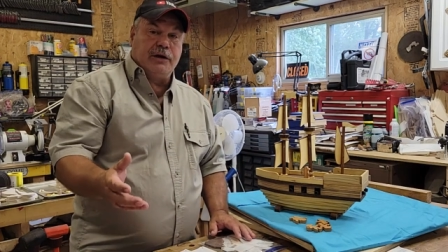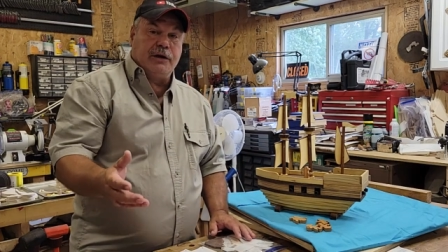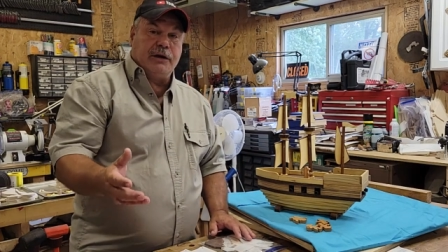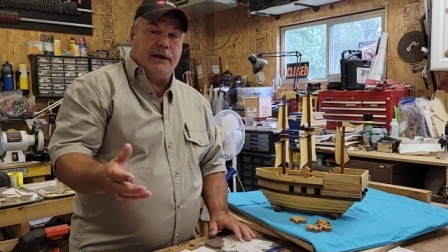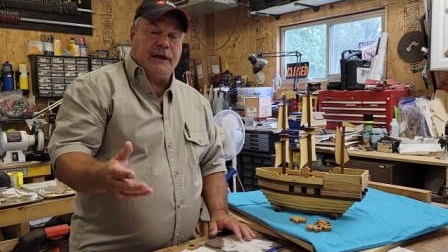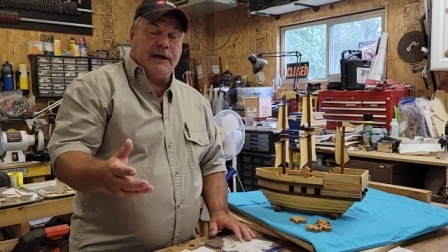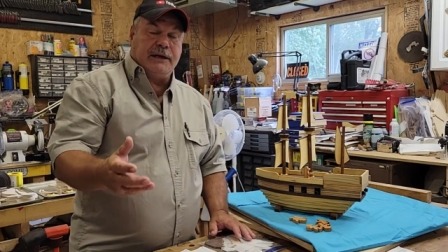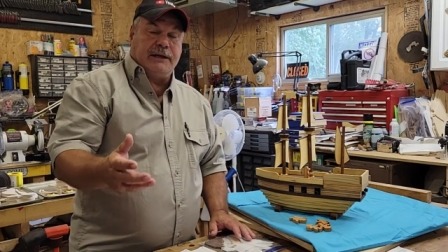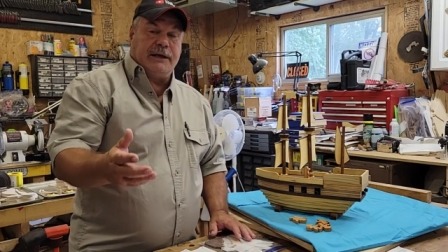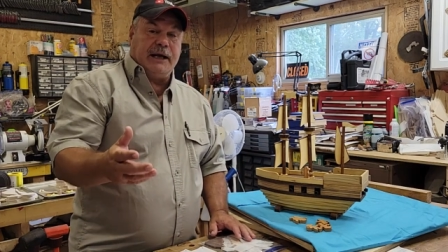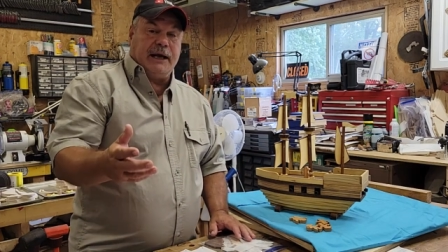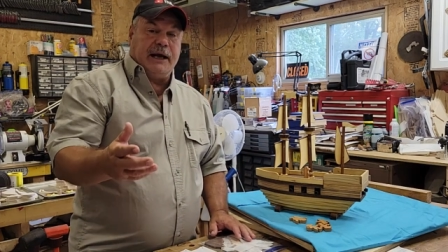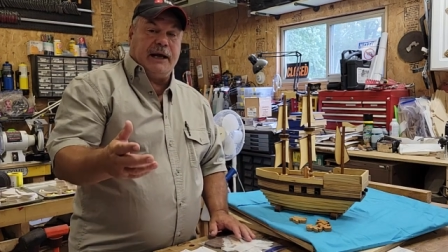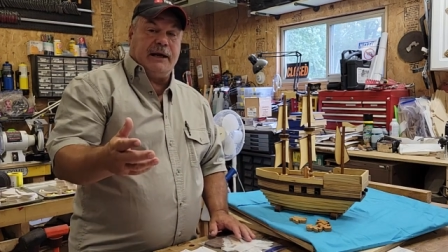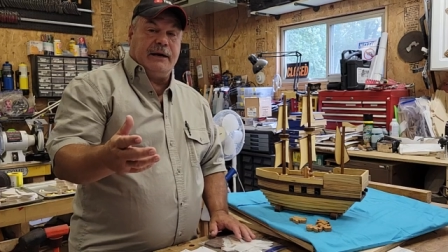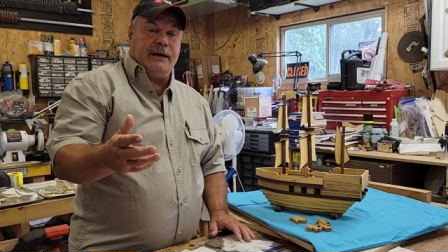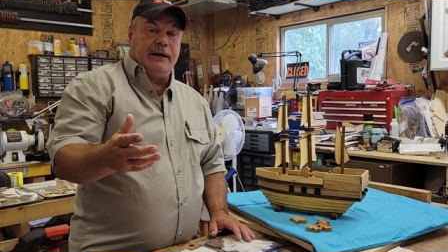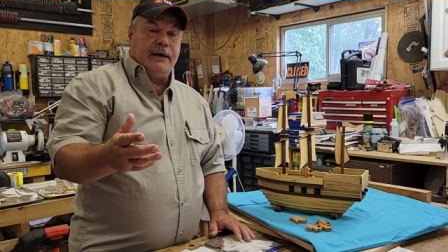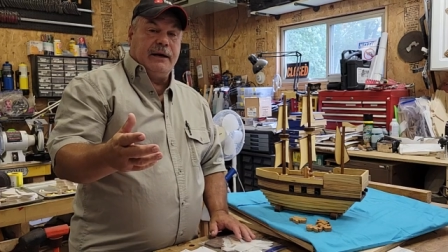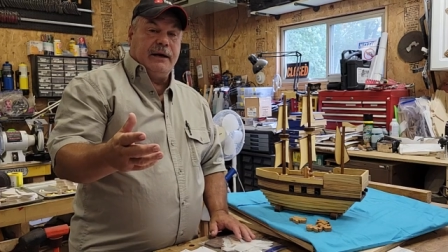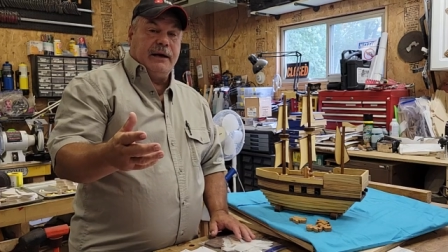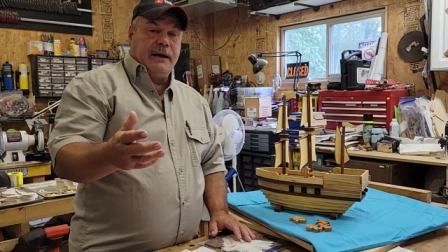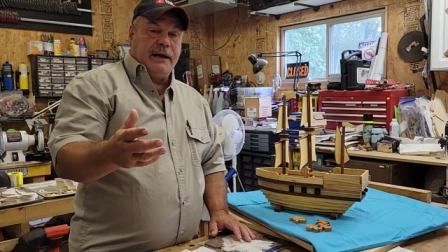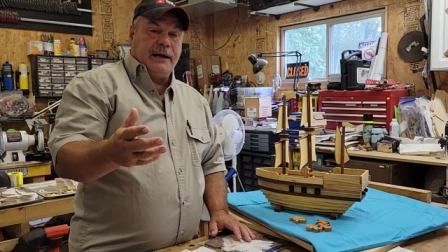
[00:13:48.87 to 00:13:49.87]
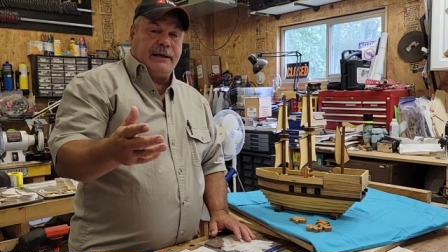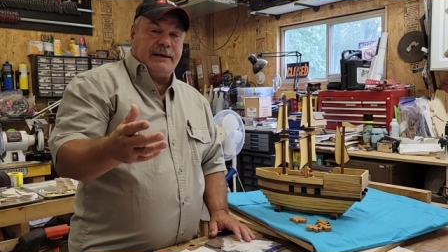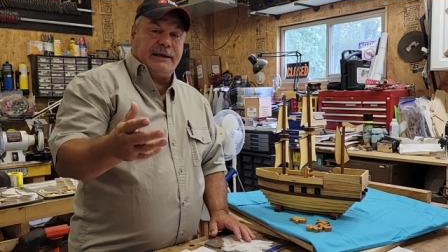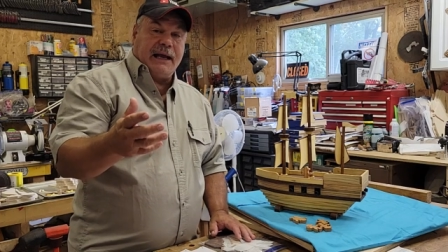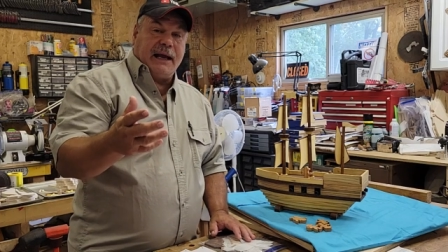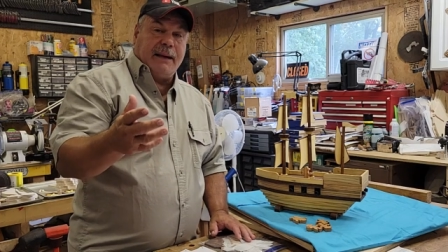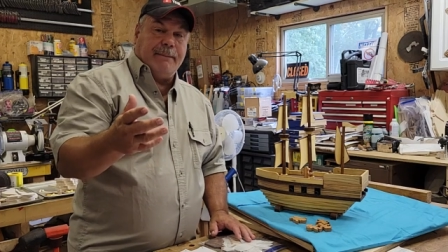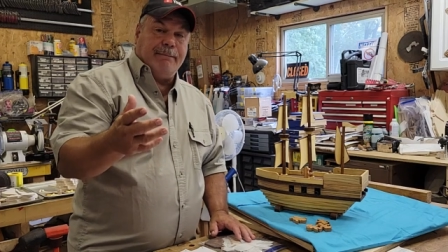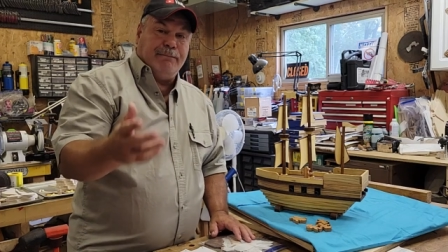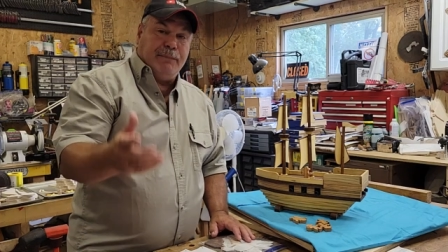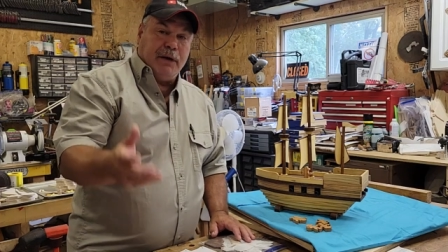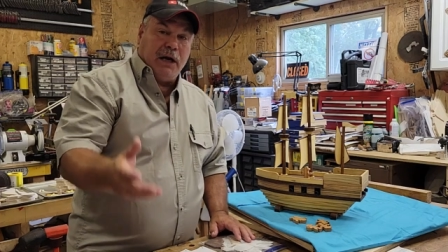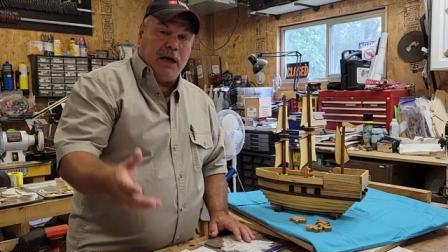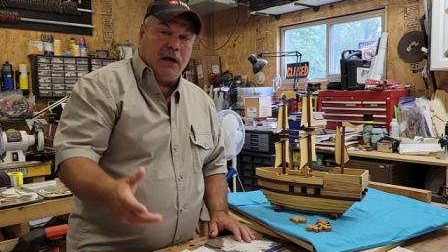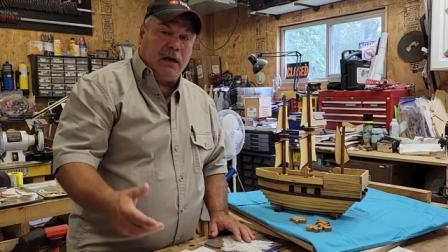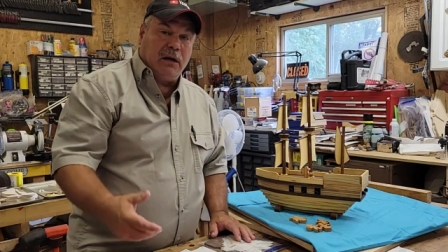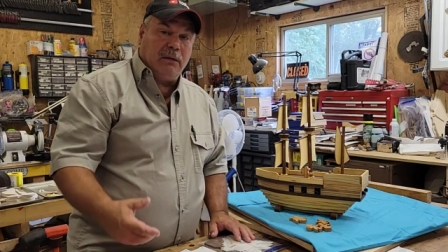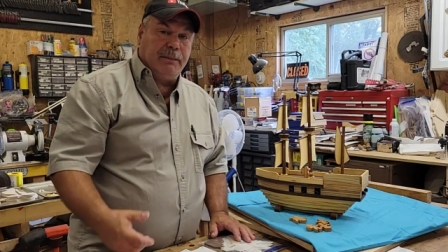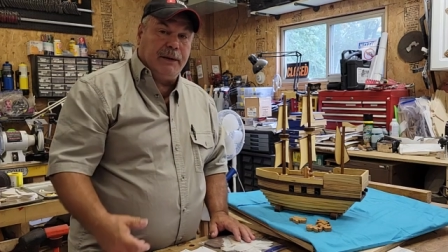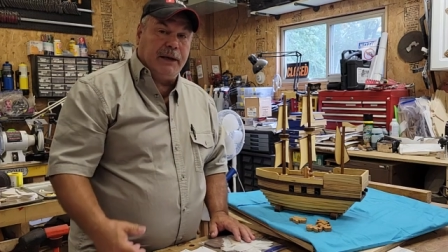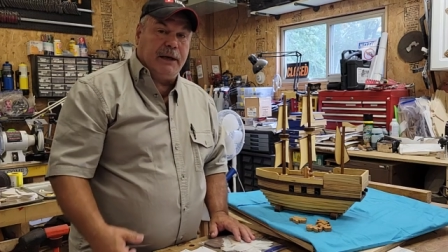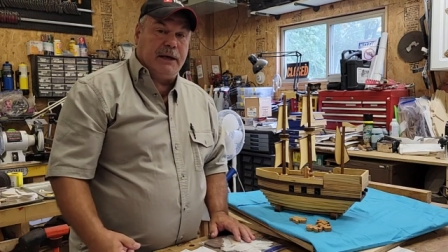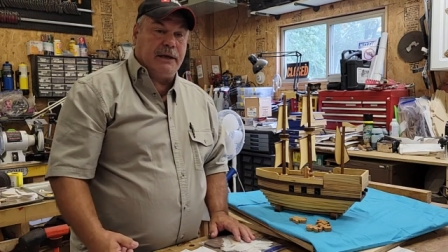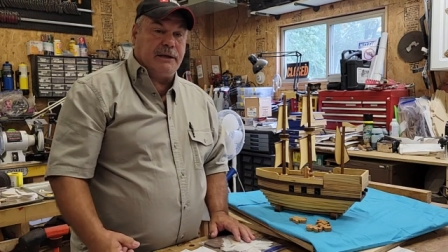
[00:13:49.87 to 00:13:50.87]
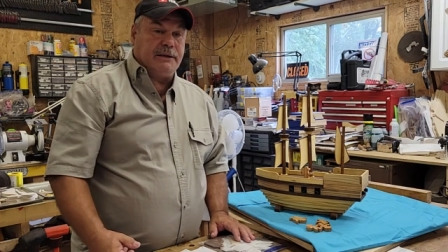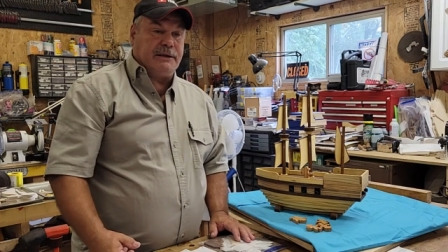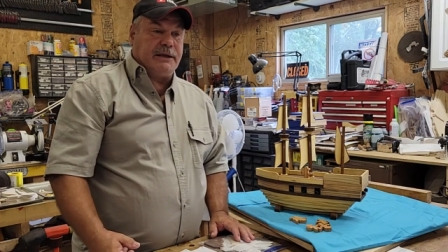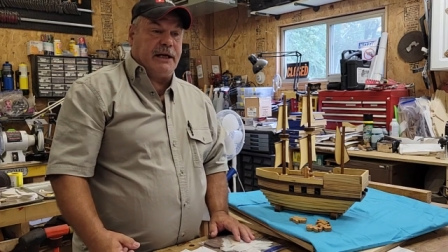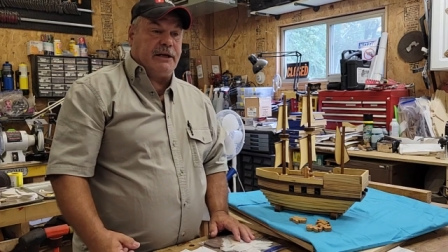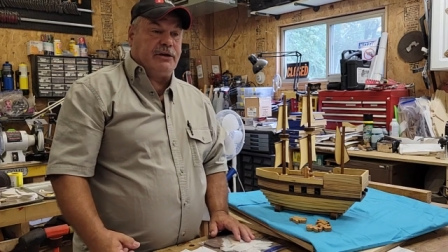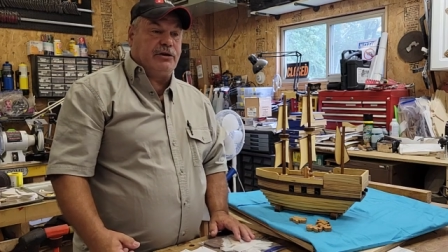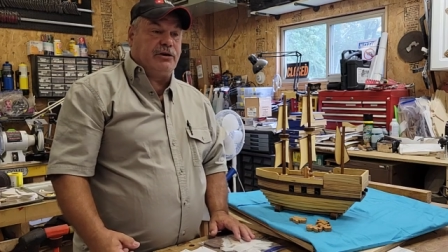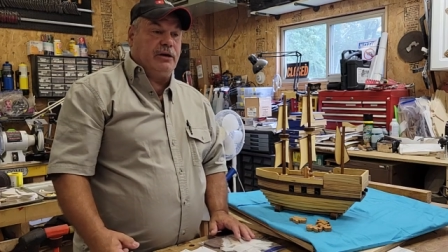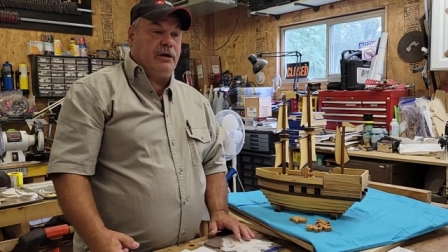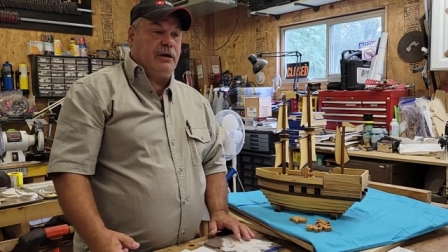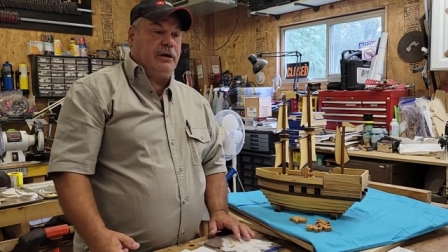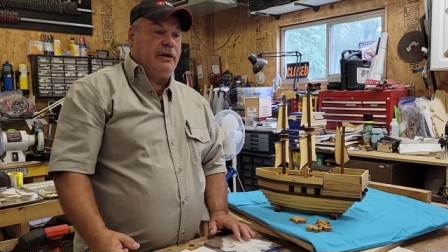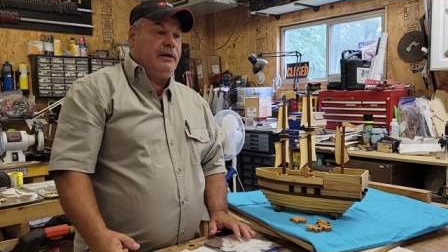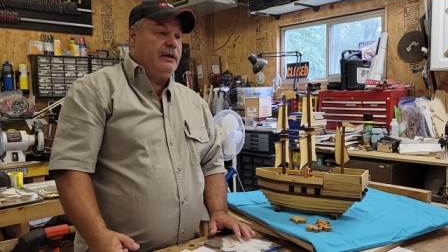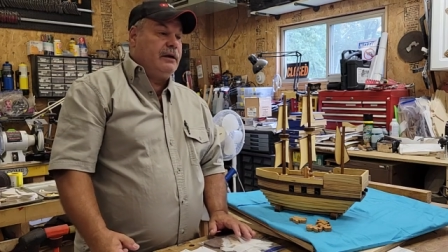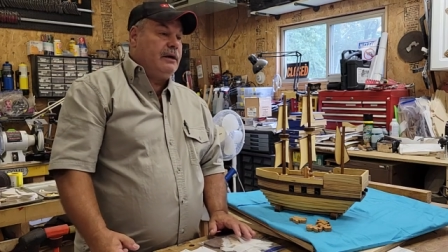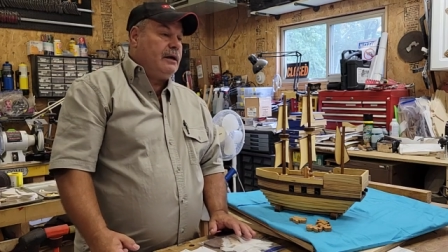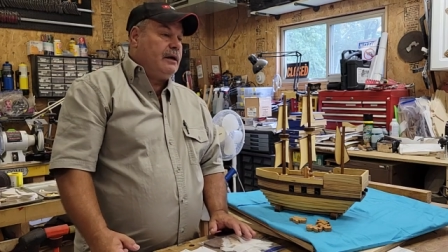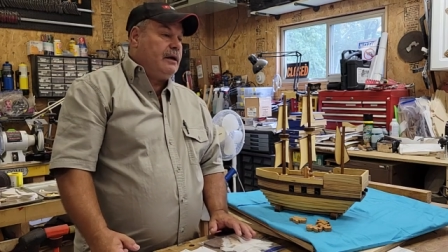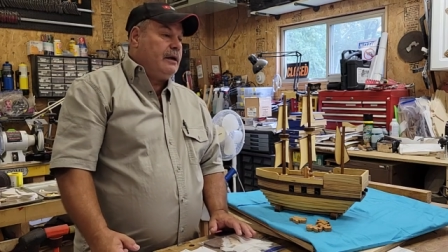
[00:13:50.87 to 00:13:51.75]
Get that, hit that bell because that's going to